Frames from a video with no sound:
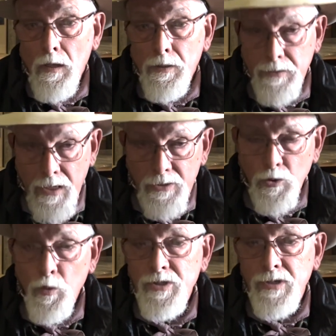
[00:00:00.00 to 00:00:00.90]
Yes,
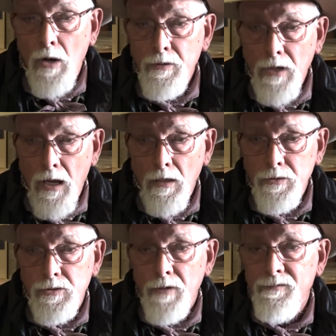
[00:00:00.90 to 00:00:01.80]
we shared
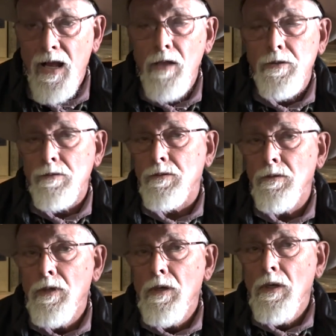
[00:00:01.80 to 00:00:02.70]
knowledge and values.
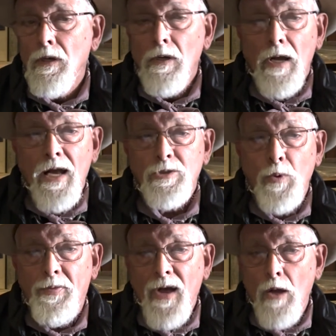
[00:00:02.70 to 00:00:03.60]
As
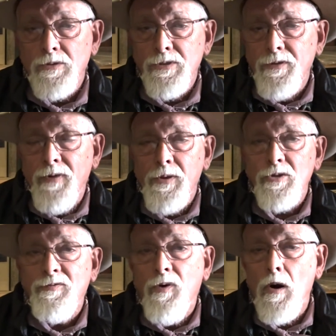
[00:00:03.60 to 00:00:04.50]
with thousands of others
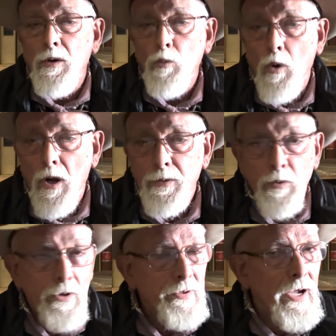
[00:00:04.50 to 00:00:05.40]
far and wide, we
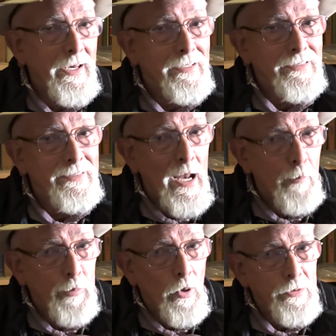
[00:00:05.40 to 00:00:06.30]
are not
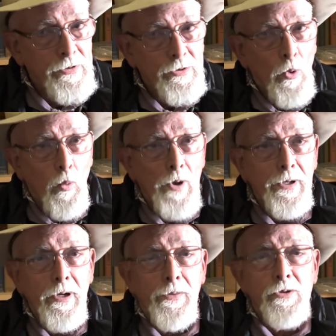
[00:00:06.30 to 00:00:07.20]
examples to one
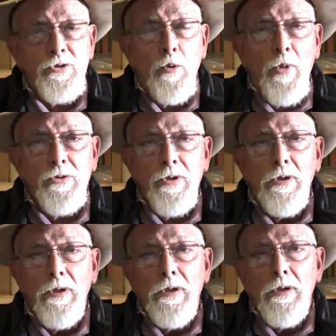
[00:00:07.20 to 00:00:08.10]
another so much
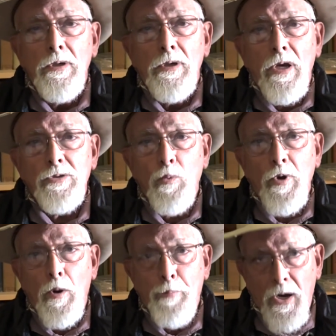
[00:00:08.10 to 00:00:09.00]
as we
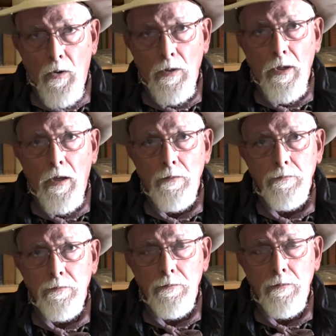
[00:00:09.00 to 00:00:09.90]
are parallel.
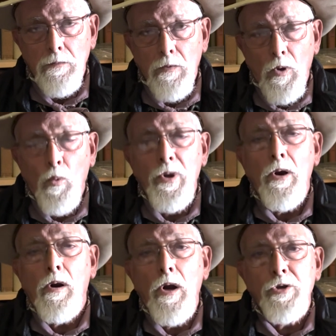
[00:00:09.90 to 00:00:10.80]
We
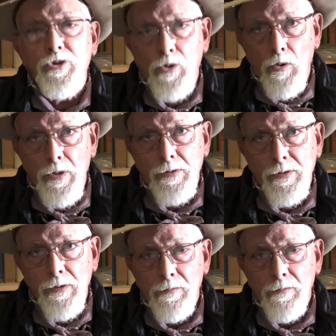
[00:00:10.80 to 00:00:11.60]
are assurance.